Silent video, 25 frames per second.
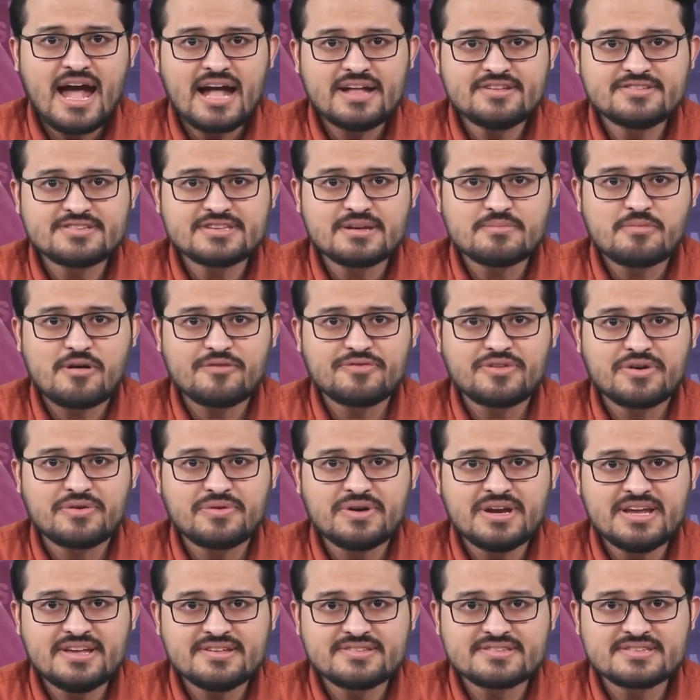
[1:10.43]
and some of the
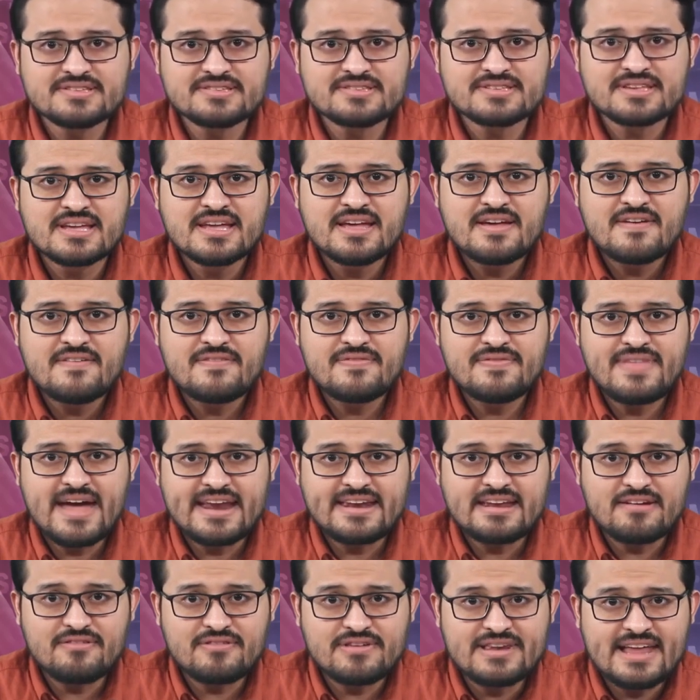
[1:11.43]
reasons
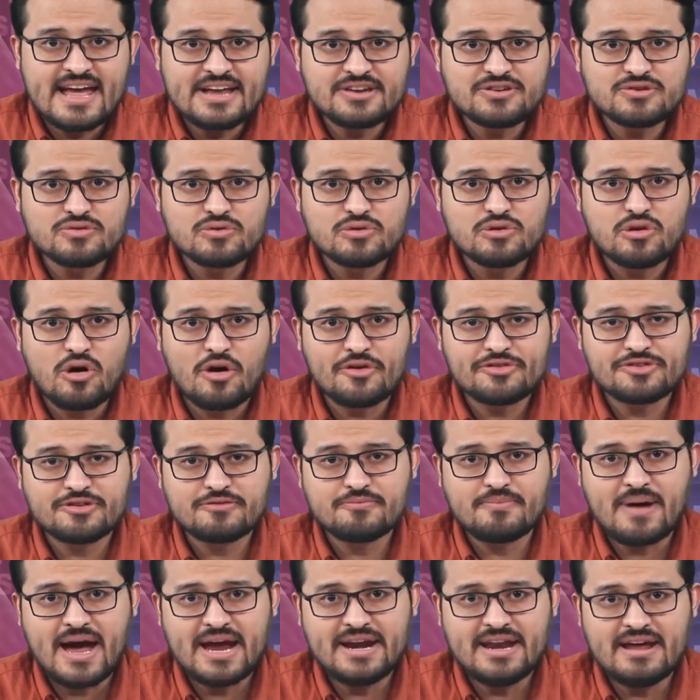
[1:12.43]
that have led to loss
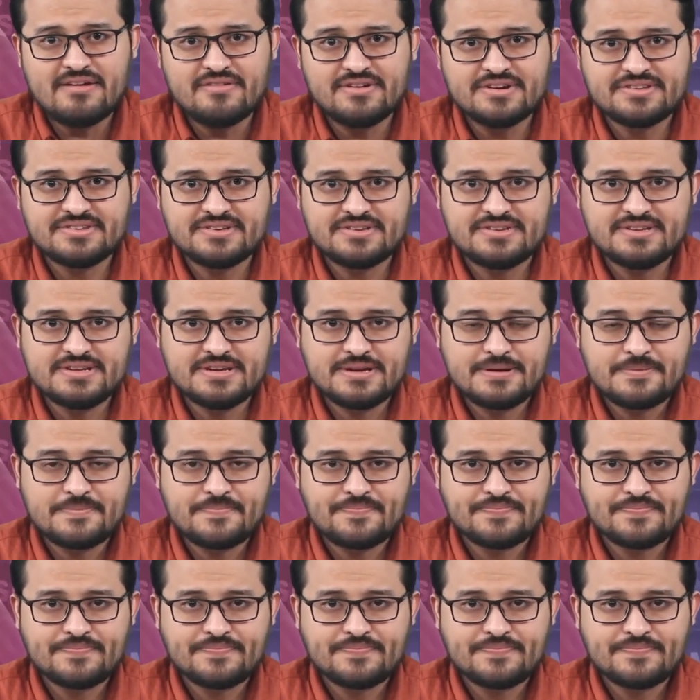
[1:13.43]
of biodiversity.